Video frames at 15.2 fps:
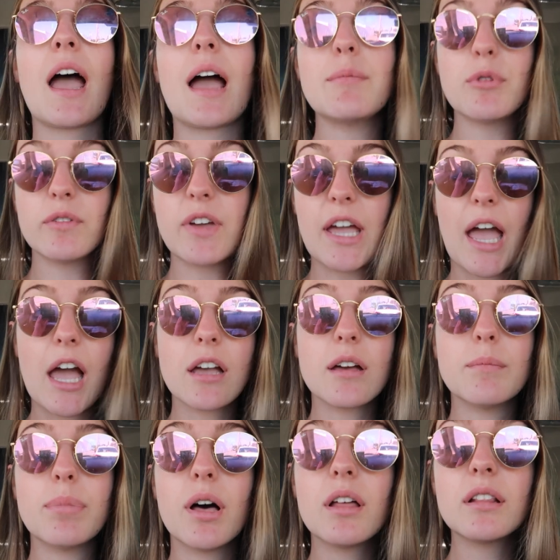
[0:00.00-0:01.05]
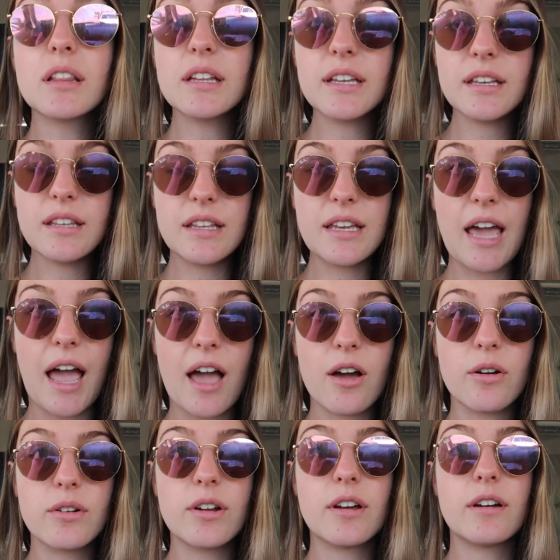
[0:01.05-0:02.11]
I'm moving completely
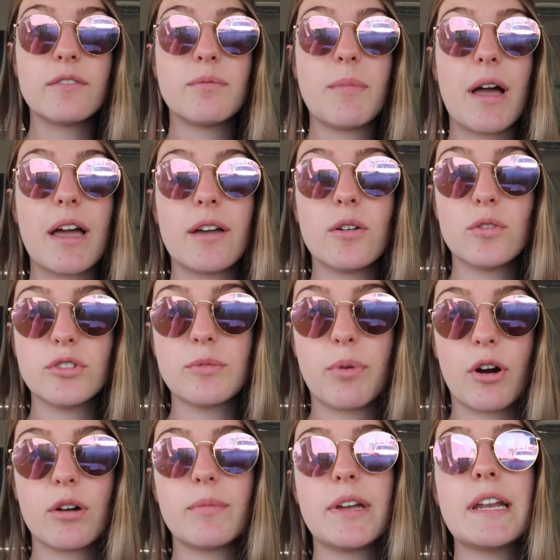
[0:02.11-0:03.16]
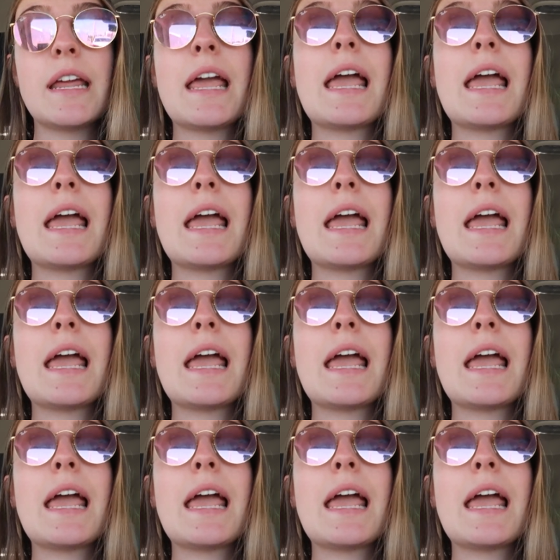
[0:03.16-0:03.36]
out of my old apartment